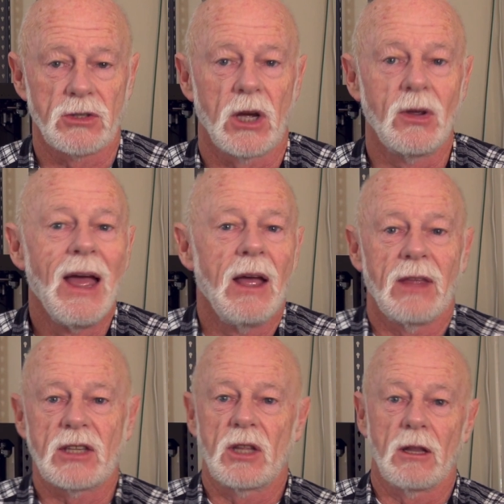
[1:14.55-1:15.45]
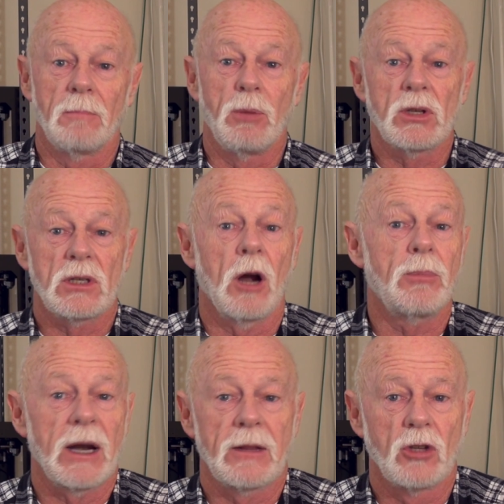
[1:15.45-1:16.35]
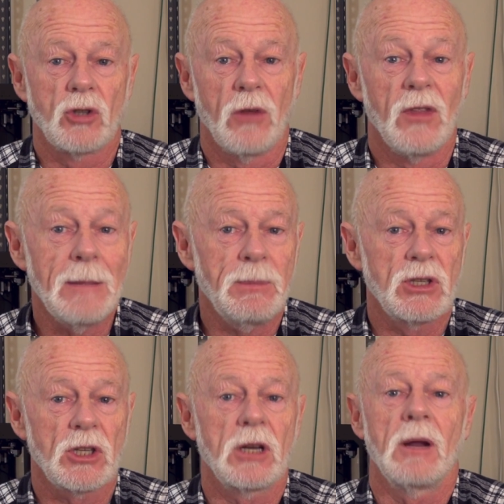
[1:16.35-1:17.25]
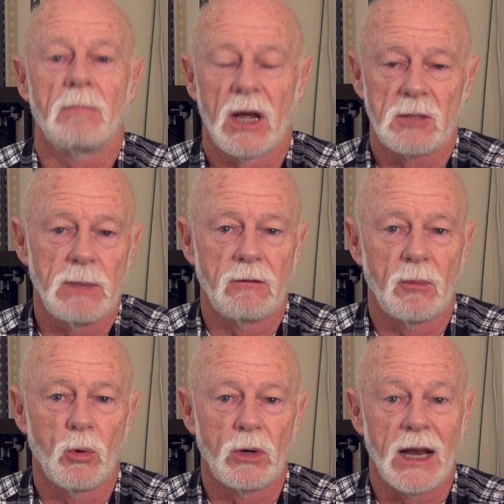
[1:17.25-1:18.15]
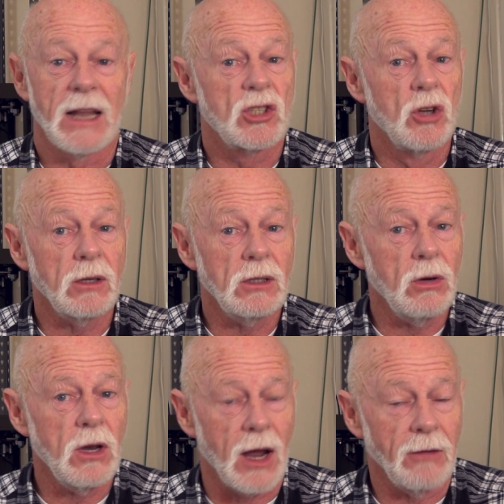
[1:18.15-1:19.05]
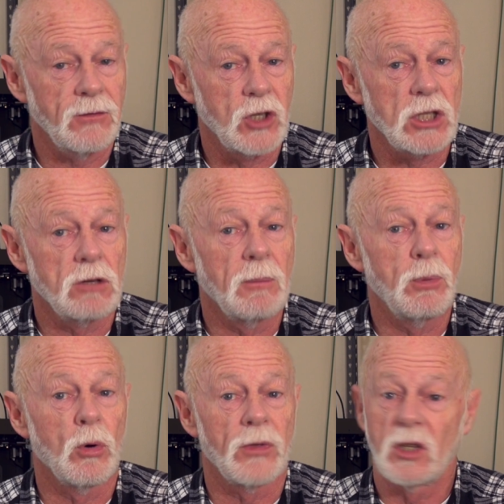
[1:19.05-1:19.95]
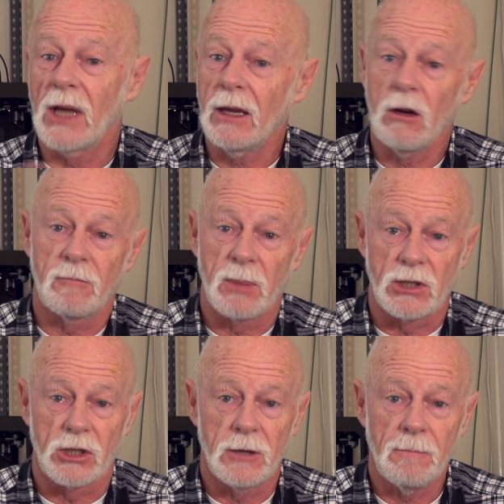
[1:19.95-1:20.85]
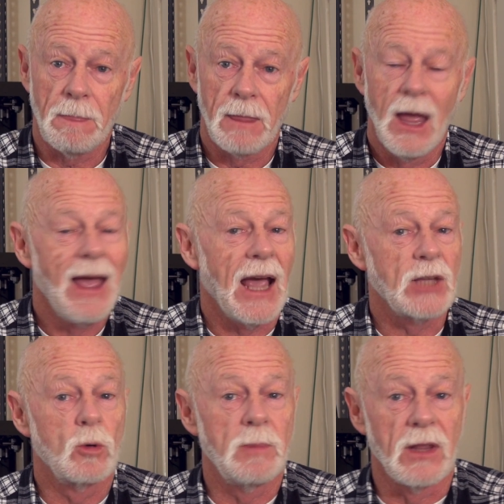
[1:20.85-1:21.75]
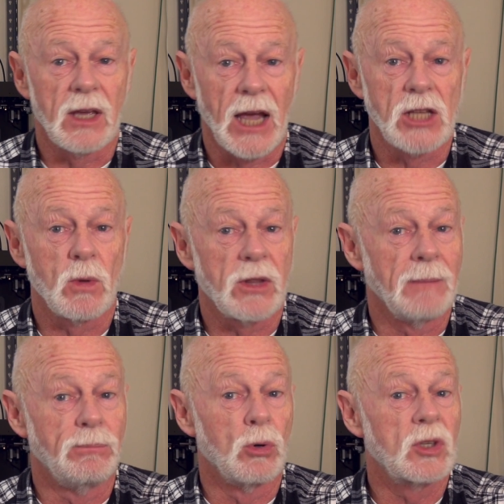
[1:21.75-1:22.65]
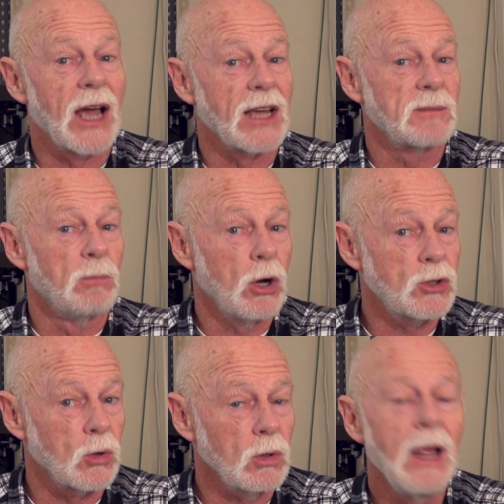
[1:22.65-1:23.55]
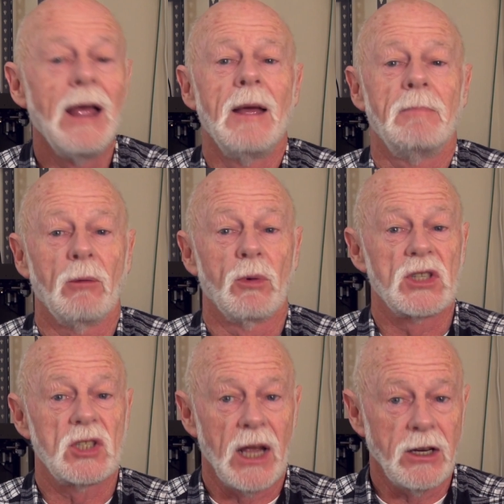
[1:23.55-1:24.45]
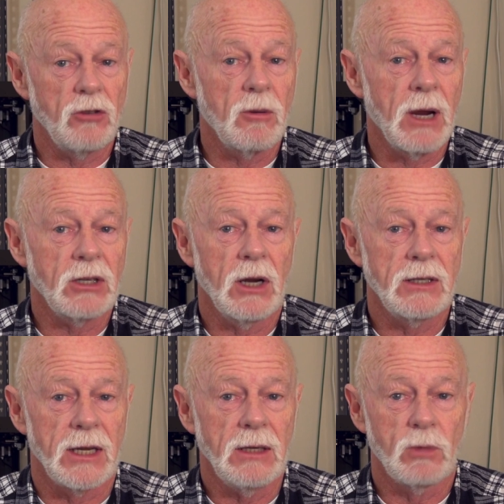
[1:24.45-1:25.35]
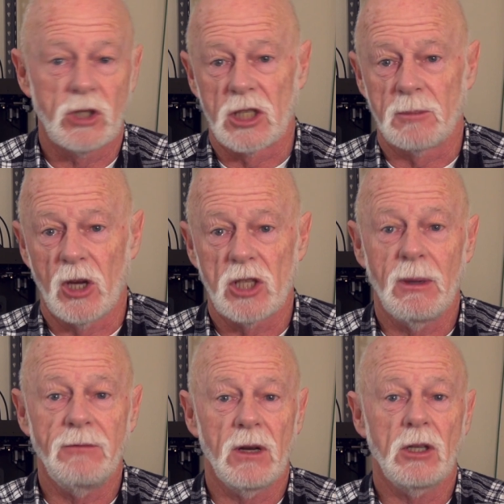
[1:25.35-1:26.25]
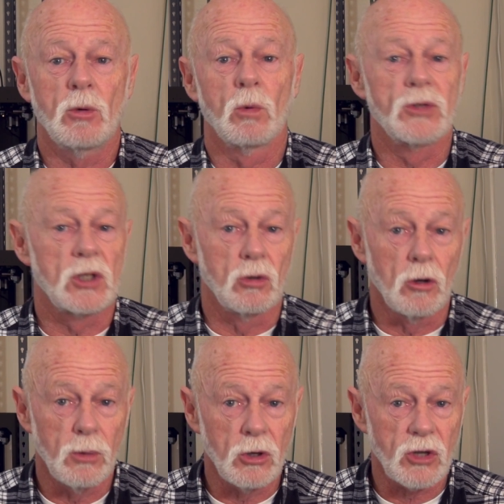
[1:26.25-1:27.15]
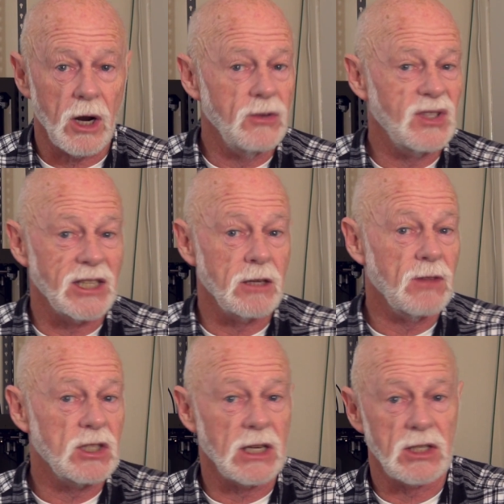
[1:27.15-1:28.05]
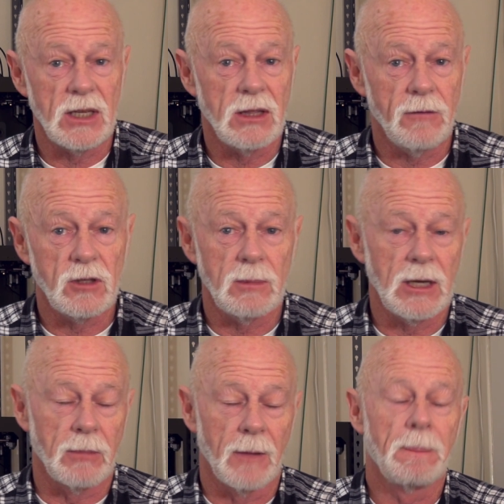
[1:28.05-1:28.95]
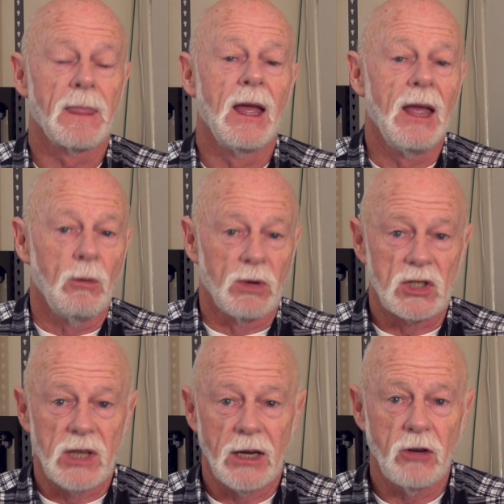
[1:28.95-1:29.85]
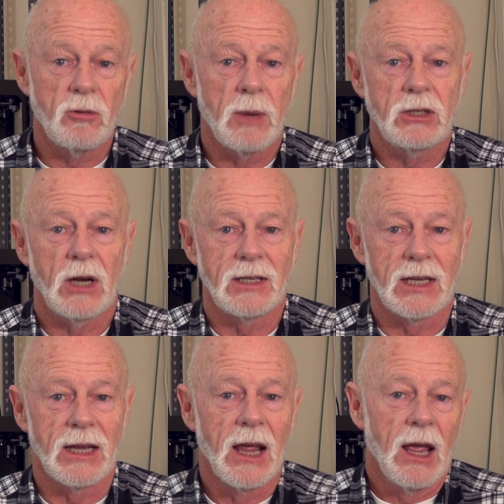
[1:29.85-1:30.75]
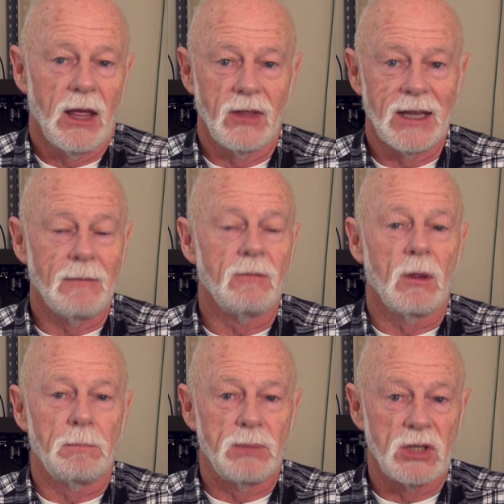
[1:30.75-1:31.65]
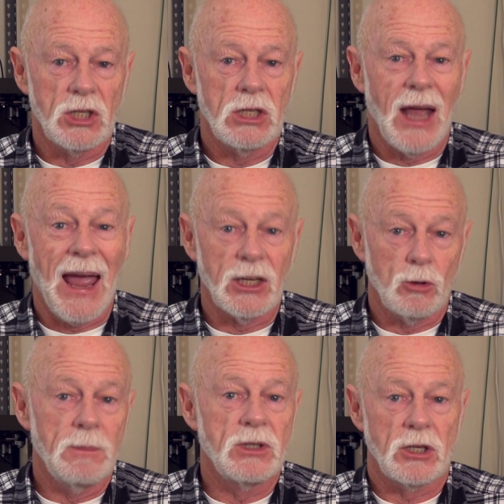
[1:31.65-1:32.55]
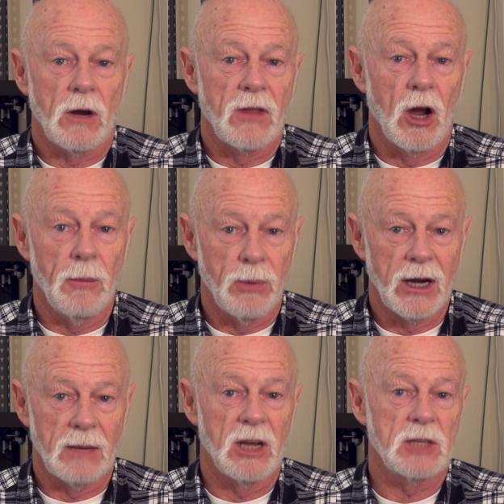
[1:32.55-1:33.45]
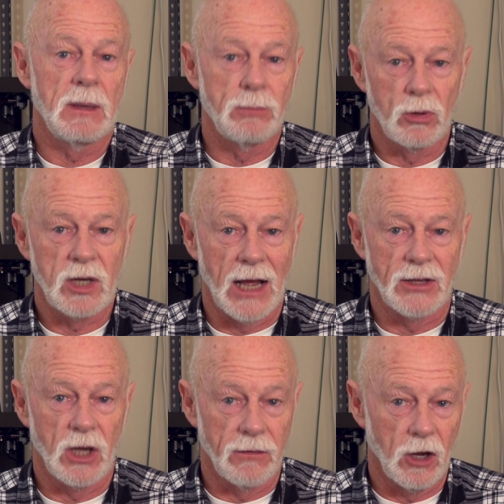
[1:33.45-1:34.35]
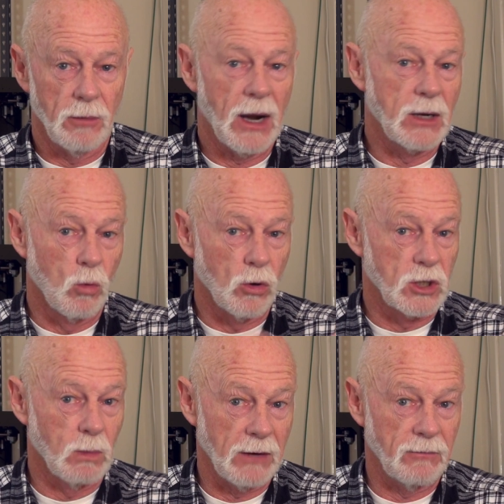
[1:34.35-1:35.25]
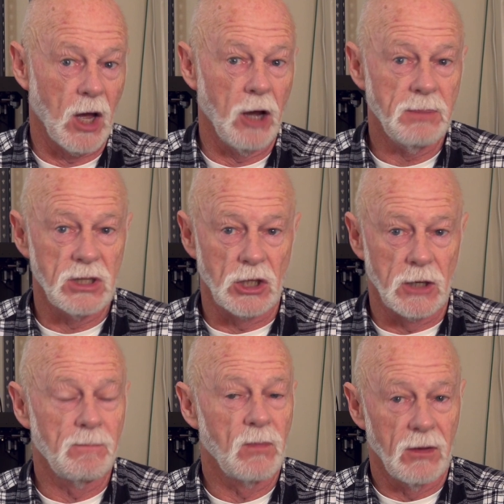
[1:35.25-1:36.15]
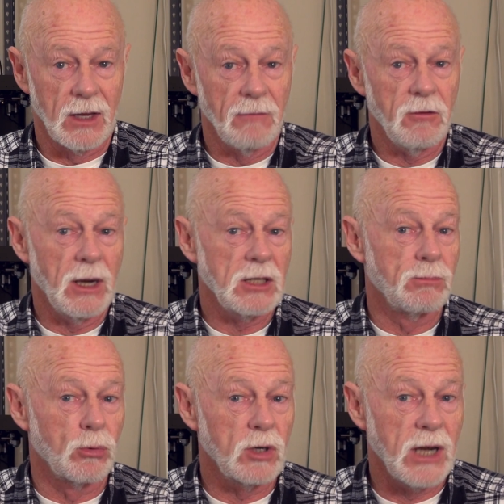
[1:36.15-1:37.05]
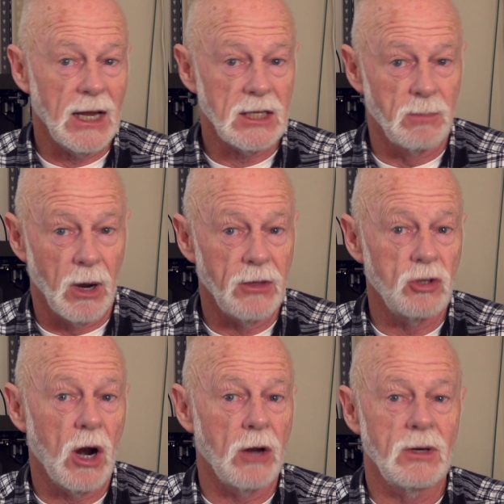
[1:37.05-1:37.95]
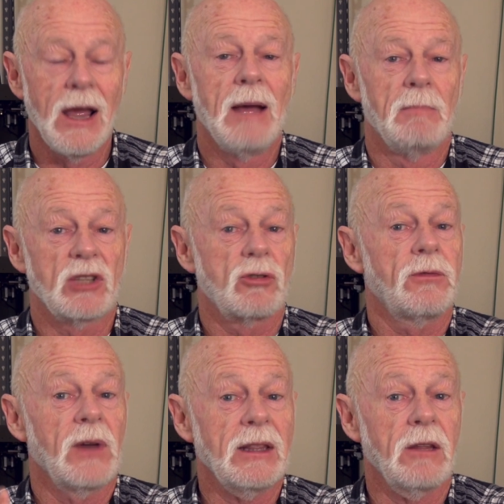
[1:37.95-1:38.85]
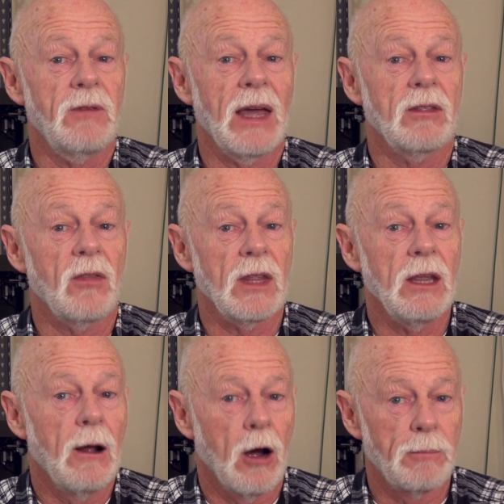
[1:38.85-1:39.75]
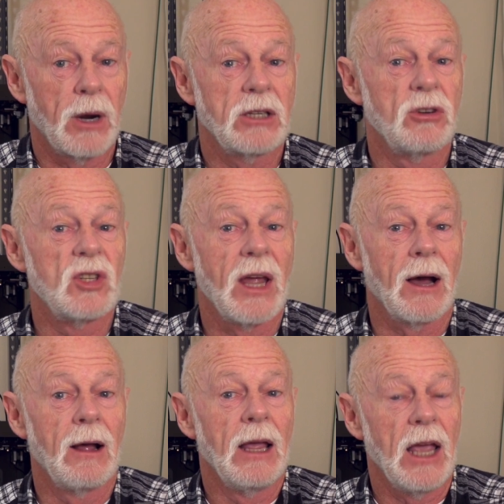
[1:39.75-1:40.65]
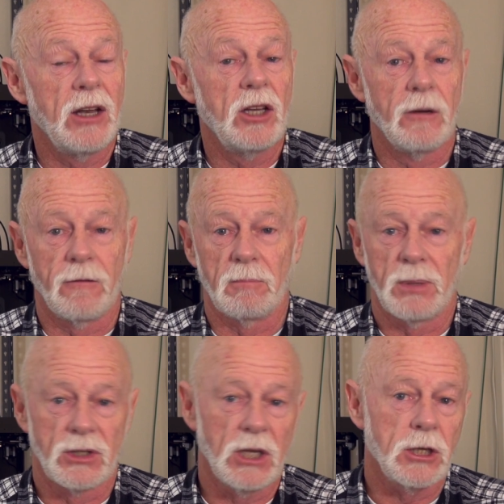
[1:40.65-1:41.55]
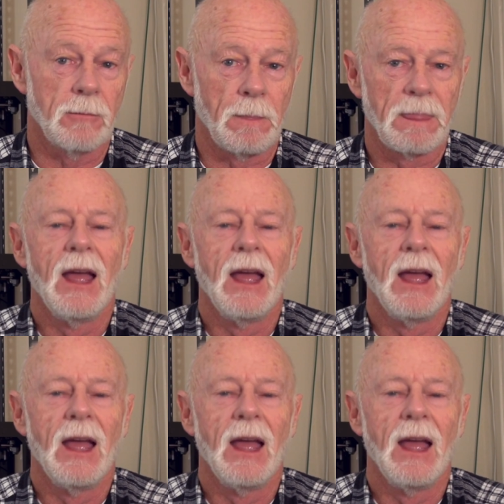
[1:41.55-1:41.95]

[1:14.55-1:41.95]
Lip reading: So that's the person operating the drone. Their position must be reported. It's not good enough just to report the takeoff position, as would be the case with a broadcast module, but with standard remote ID, which is supposed to be fitted to all store-bought drones as of the 16th of September, with standard remote ID, the actual position of the operator must be broadcast. So if the operator walks away from the home position, the information broadcast by the drone must reflect the fact that the operator is now in a different position.